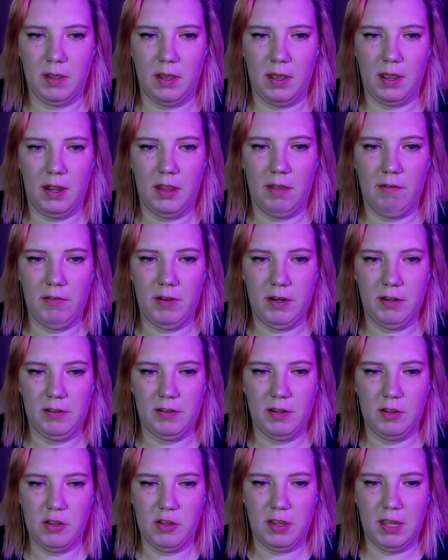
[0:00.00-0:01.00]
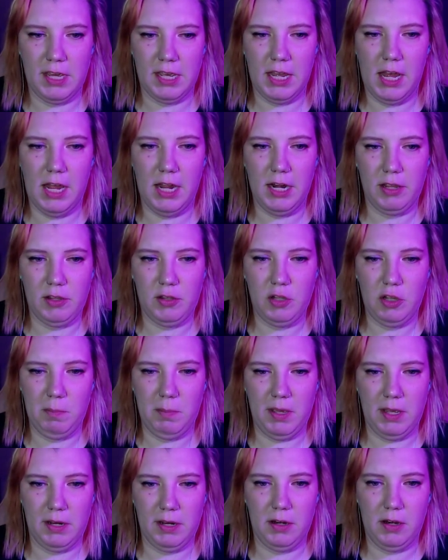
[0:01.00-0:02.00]
I love that it's such like
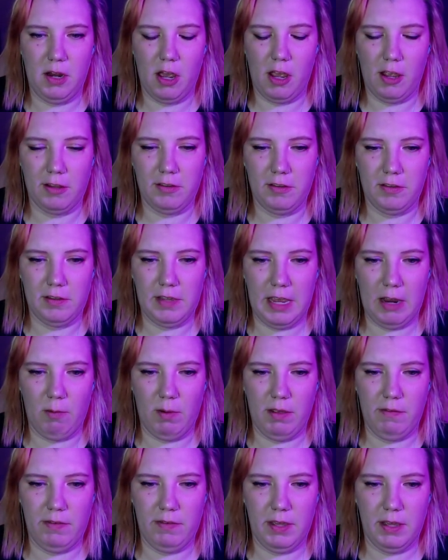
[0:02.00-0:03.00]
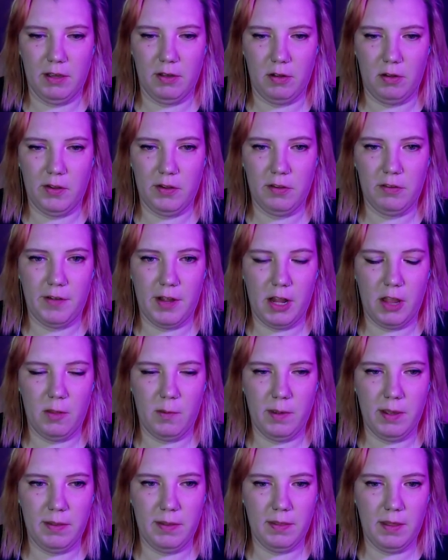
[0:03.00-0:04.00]
unassuming, non-scary vehicle that's
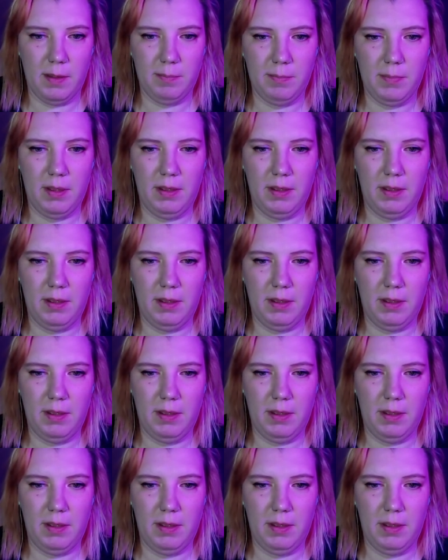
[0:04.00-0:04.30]
following them.